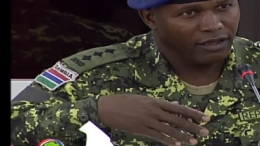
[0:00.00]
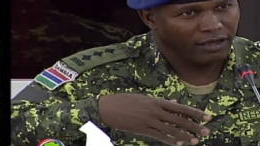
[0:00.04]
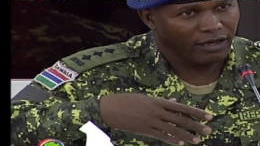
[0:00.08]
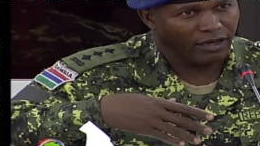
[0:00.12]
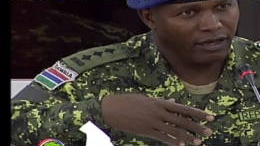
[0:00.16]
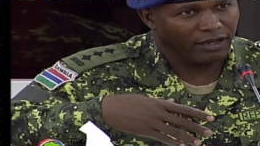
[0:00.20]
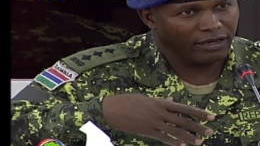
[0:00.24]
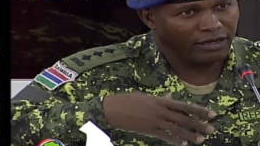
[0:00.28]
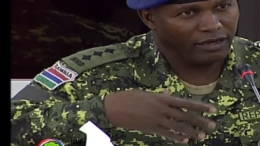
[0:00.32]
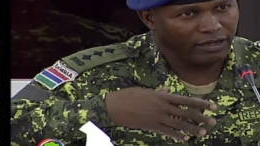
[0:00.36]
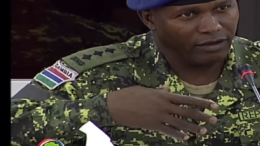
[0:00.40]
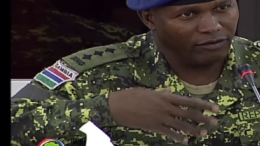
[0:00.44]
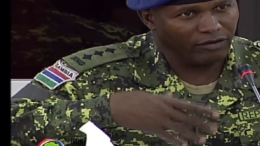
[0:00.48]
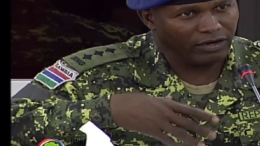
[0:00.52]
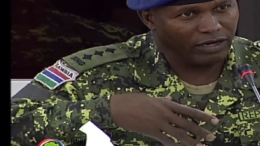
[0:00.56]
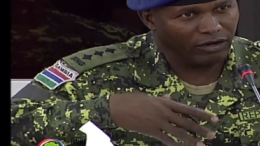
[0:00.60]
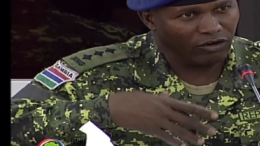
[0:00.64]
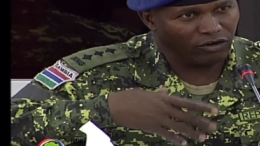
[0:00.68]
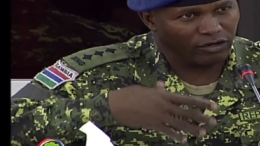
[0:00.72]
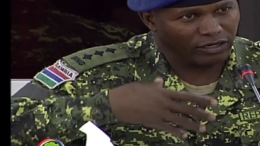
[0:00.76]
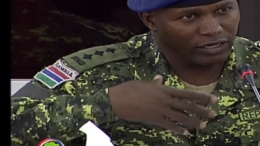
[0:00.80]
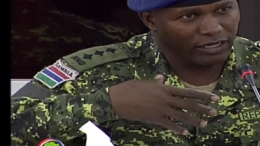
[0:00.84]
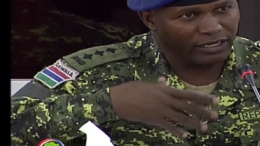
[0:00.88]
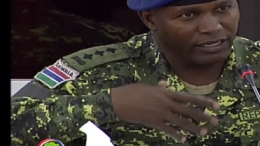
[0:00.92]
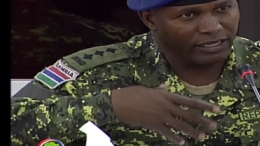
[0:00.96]
And they were
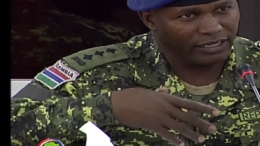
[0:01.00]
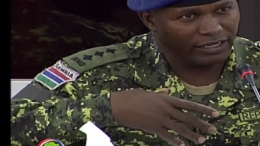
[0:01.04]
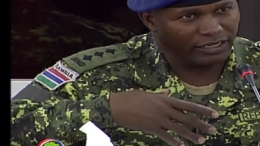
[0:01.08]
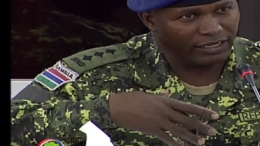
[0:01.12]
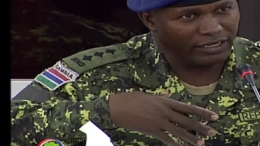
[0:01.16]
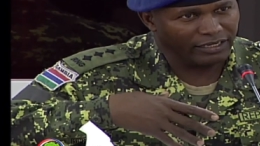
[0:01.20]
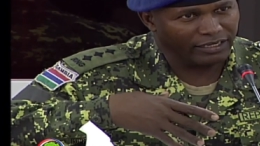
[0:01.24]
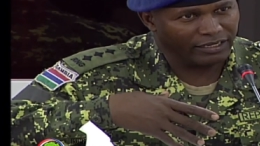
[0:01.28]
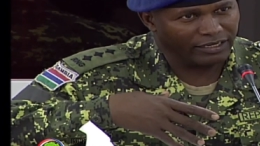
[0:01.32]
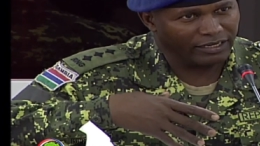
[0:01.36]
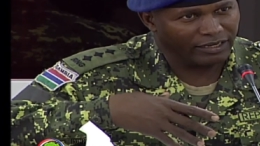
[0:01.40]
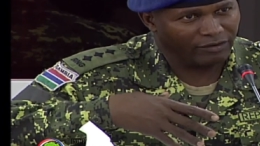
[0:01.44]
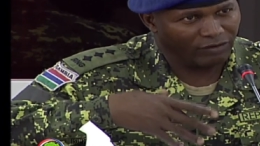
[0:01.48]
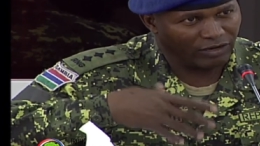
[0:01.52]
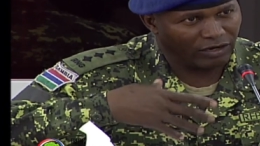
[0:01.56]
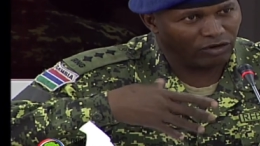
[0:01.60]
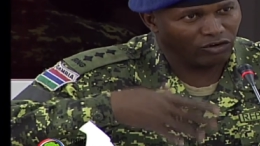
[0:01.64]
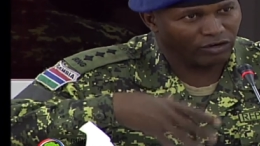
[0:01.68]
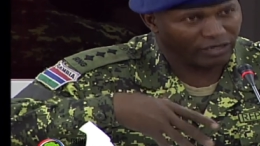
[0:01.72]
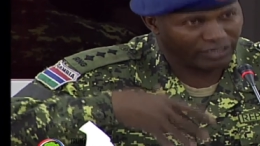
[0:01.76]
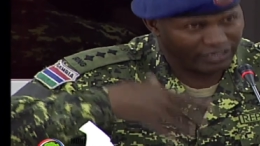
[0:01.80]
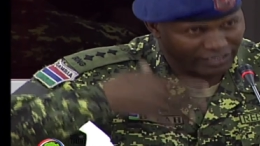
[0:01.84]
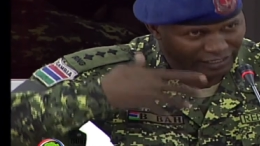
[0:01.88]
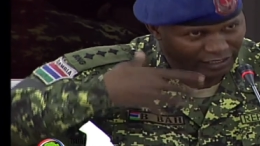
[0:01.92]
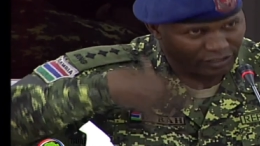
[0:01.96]
already
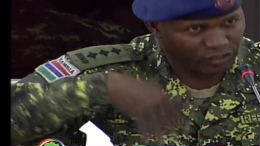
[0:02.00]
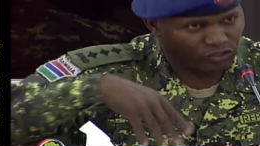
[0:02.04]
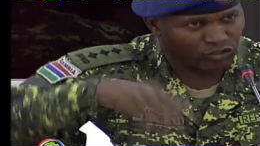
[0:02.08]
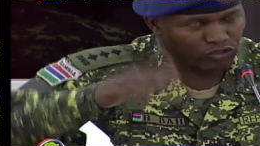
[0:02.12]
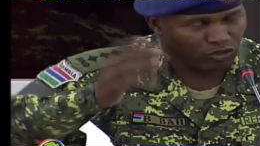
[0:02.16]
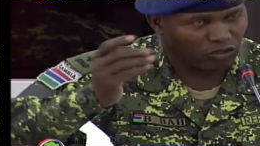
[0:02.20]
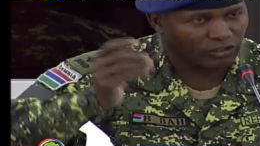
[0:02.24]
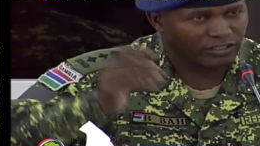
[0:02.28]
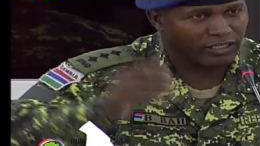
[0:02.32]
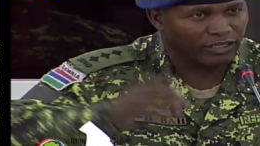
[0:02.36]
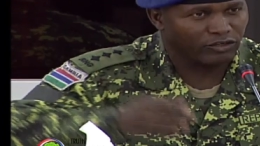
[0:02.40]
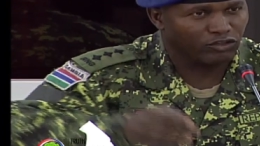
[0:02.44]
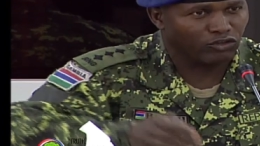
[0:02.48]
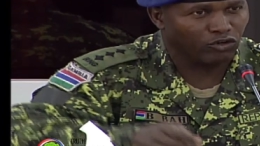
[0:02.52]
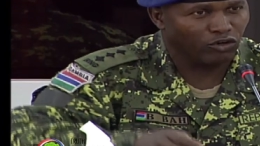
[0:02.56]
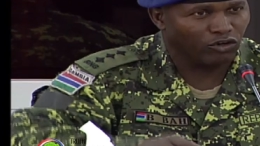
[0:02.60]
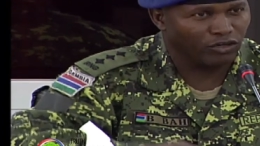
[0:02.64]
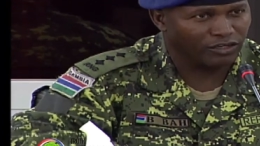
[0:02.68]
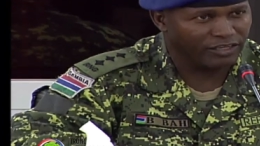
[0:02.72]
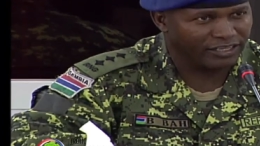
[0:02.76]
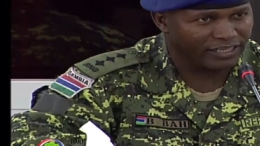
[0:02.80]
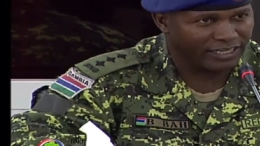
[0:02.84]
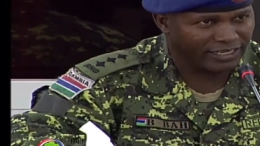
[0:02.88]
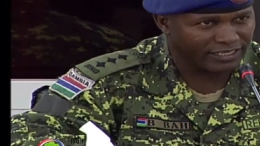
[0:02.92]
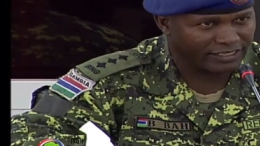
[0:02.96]
instructed to
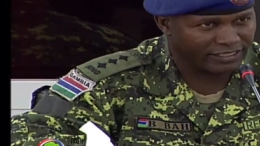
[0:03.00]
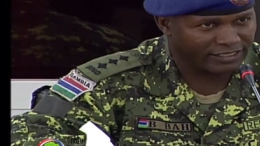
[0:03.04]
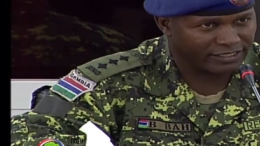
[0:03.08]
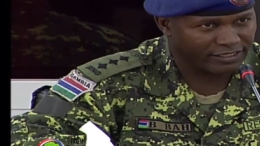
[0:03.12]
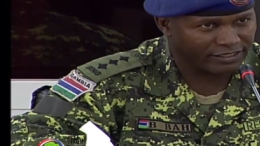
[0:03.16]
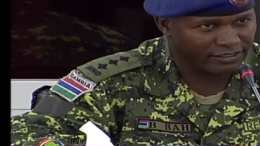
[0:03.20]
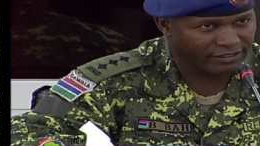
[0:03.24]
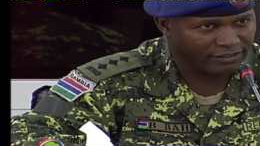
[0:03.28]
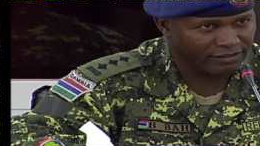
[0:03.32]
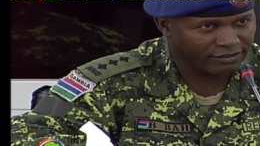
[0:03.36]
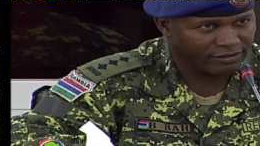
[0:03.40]
undress.